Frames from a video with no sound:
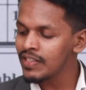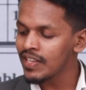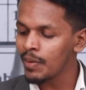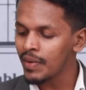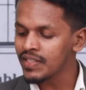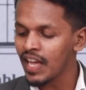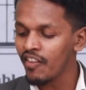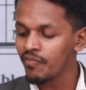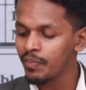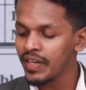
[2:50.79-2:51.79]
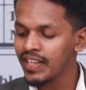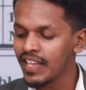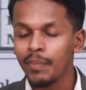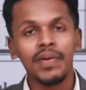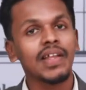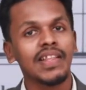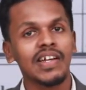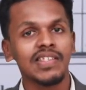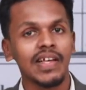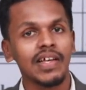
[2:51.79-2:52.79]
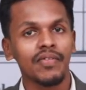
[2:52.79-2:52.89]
these elements have been kept that is